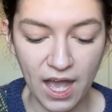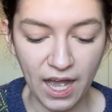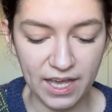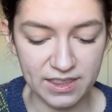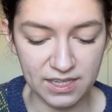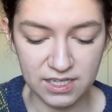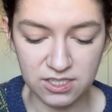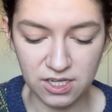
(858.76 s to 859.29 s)
I
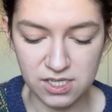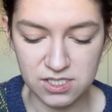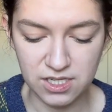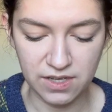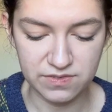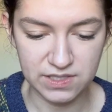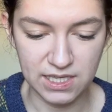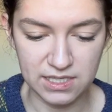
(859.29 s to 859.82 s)
think
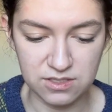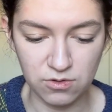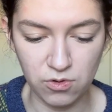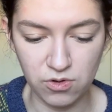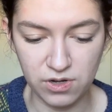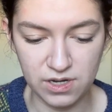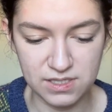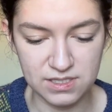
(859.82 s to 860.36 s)
Dostoevsky is
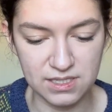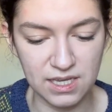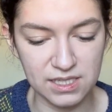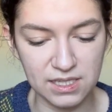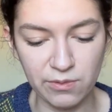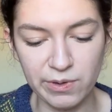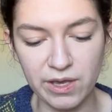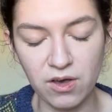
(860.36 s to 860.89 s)
quoted as saying
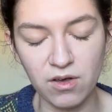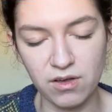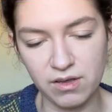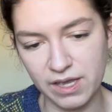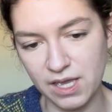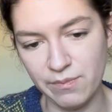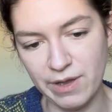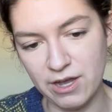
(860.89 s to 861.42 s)
that we all
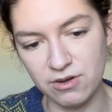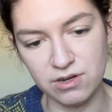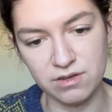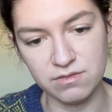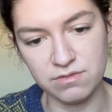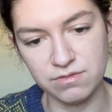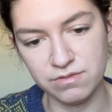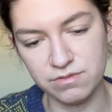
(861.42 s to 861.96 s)
came out
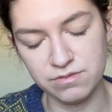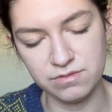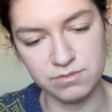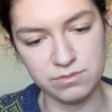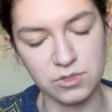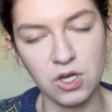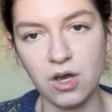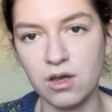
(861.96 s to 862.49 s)
of
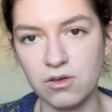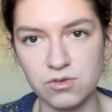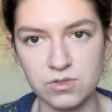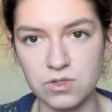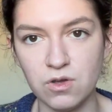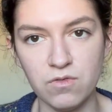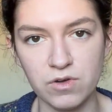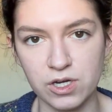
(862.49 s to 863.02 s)
Gogol's
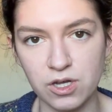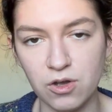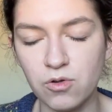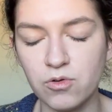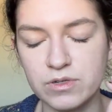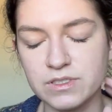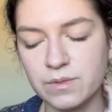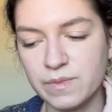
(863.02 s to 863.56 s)
Overcoat
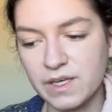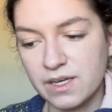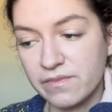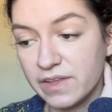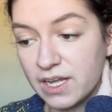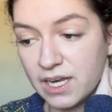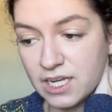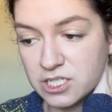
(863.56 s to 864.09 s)
or something of
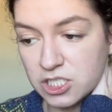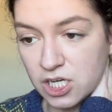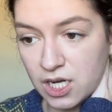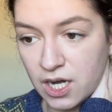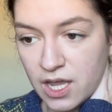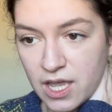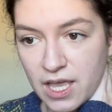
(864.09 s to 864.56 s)
that nature.